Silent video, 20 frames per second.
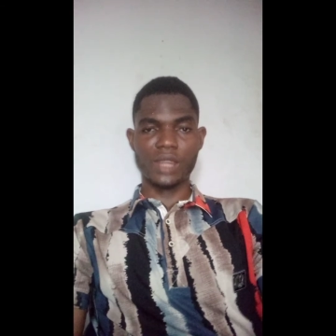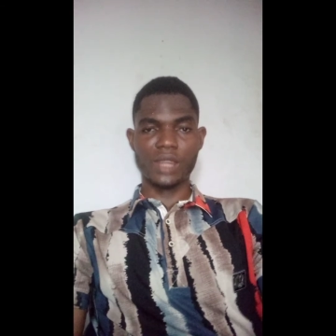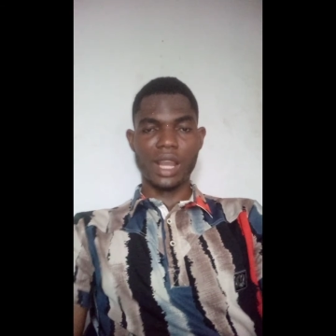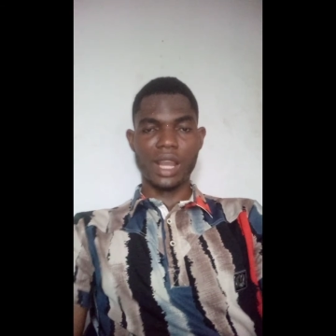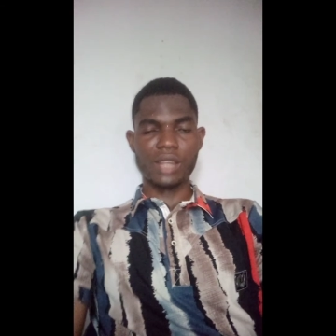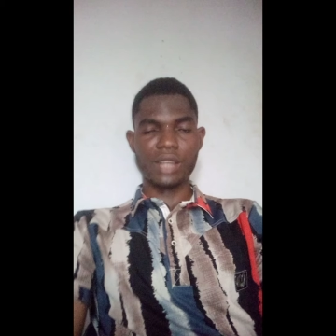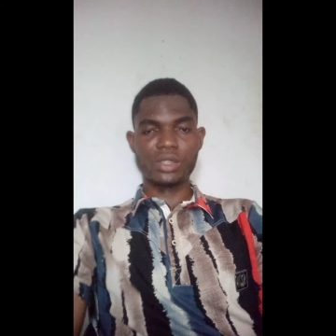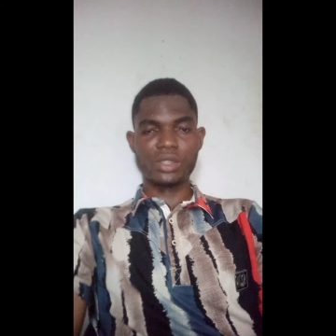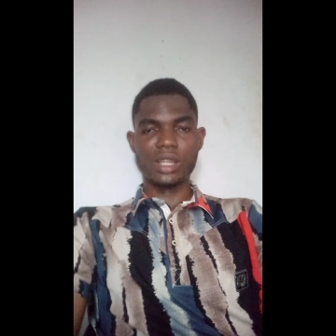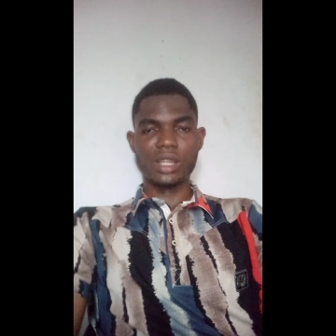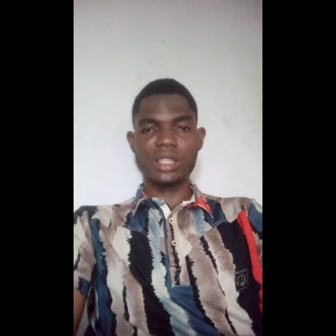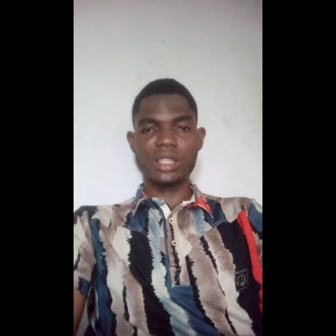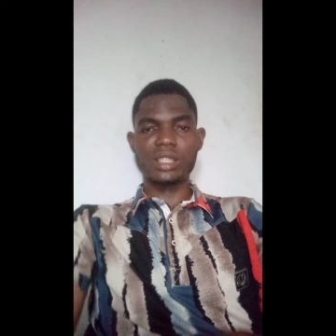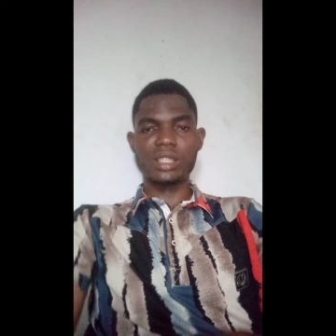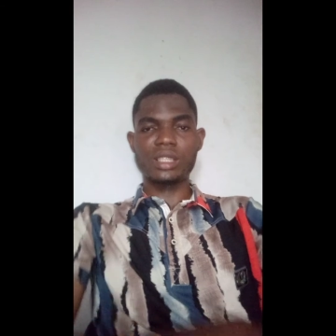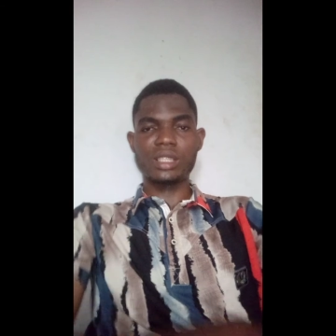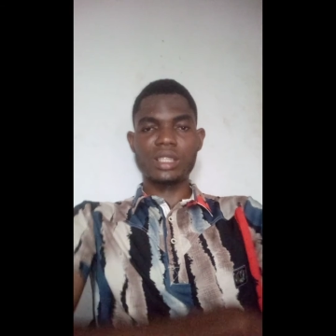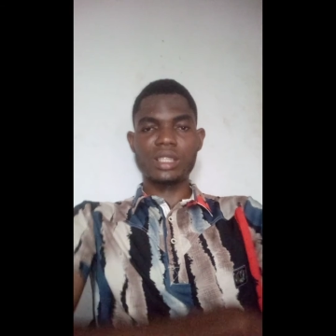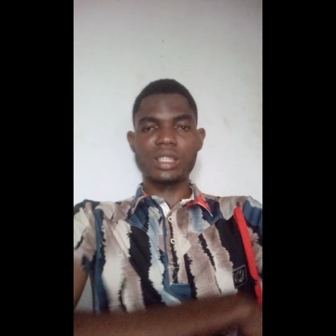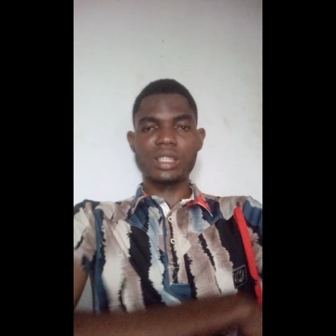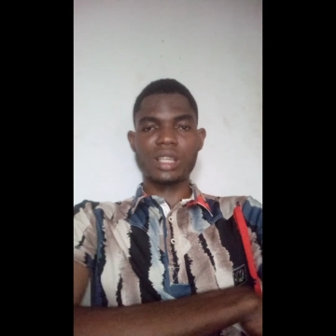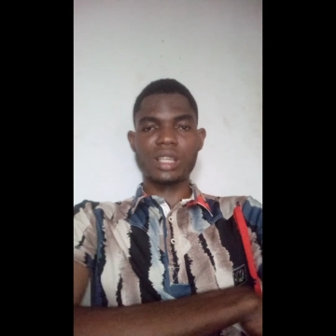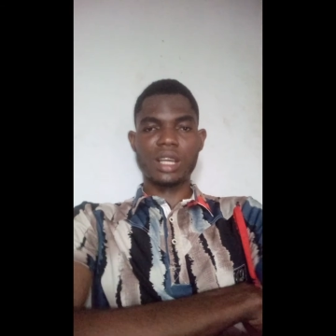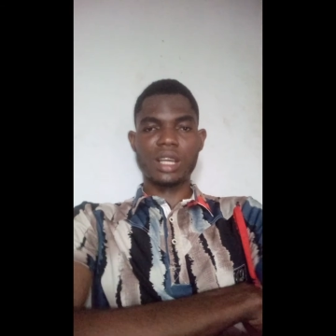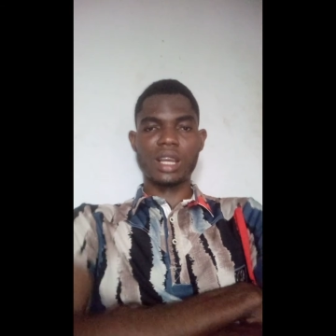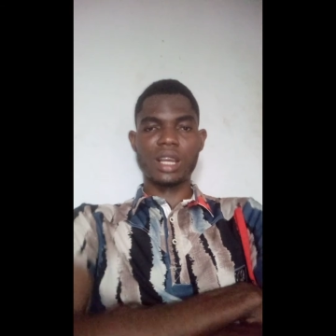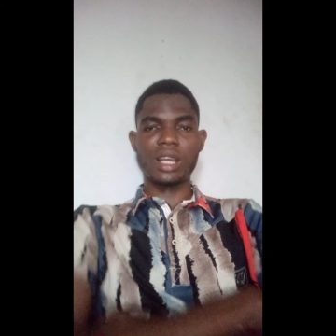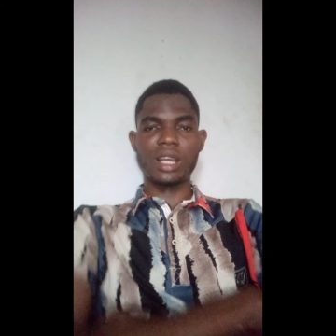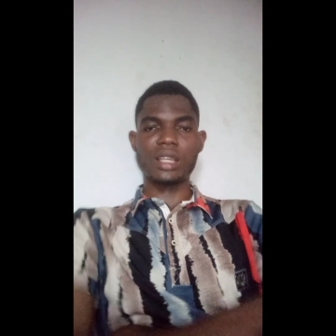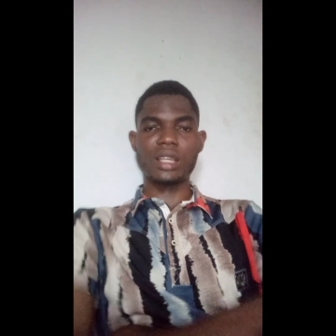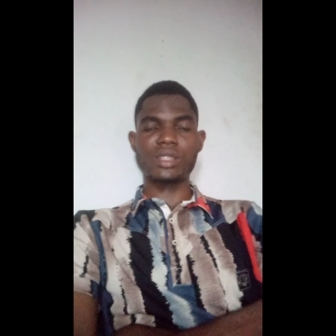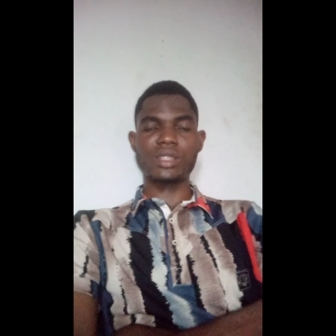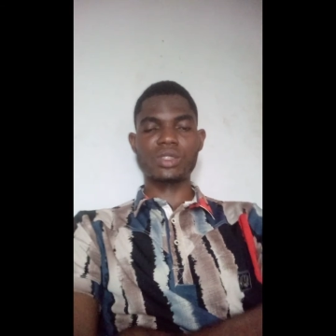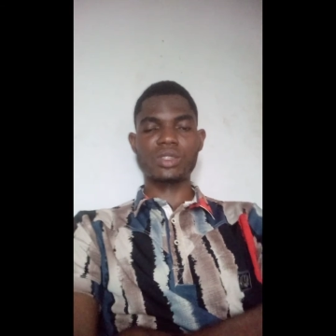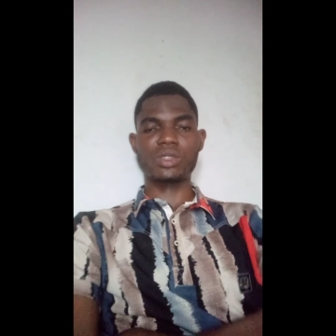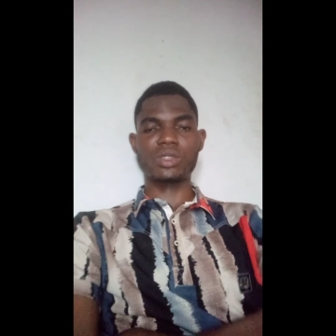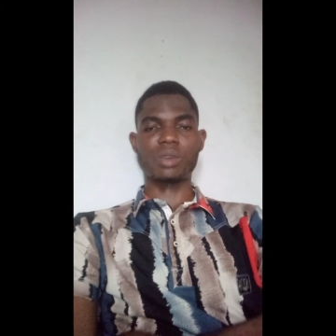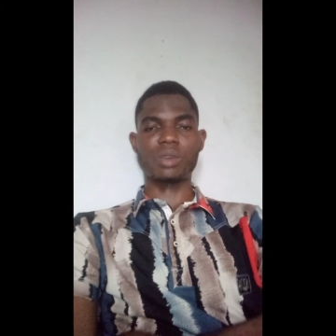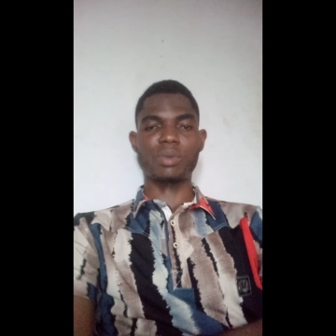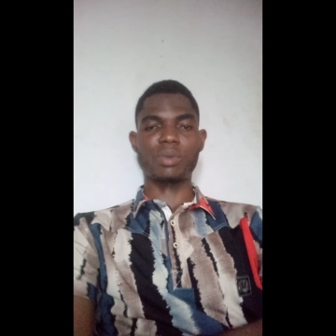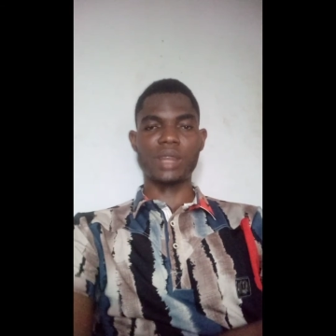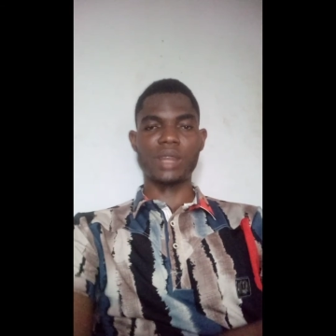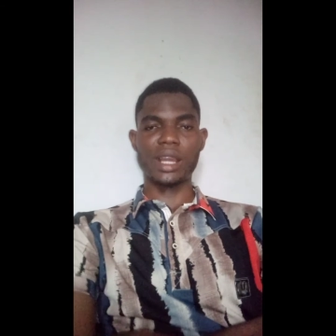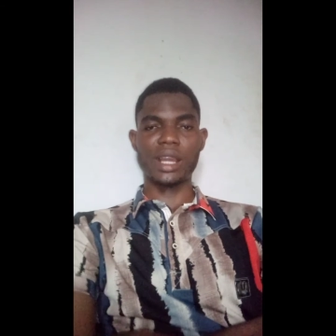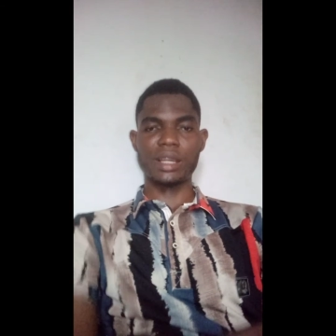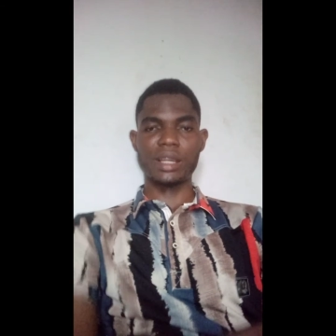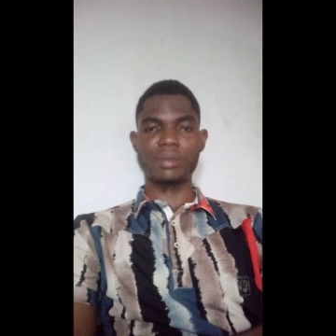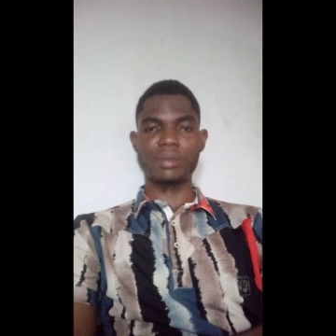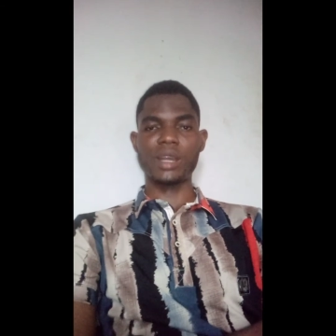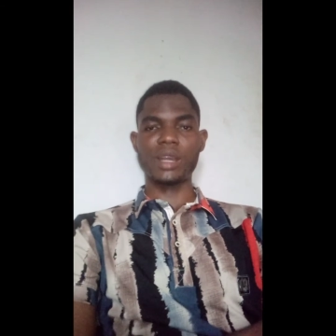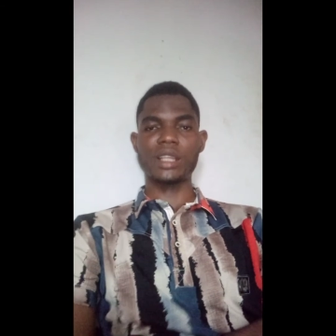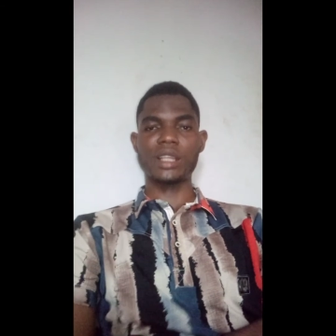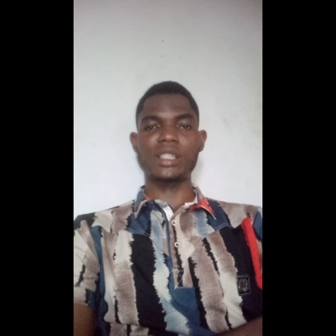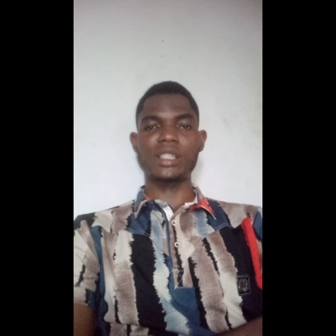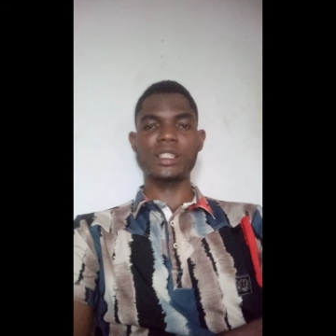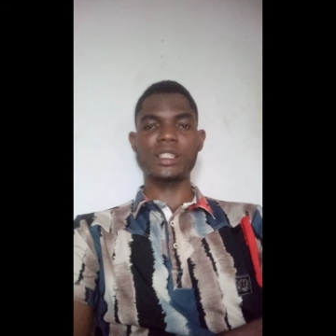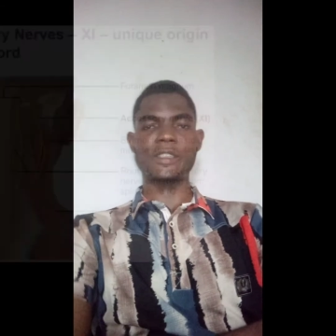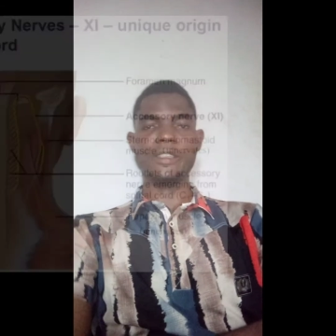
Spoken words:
actually is supplied by the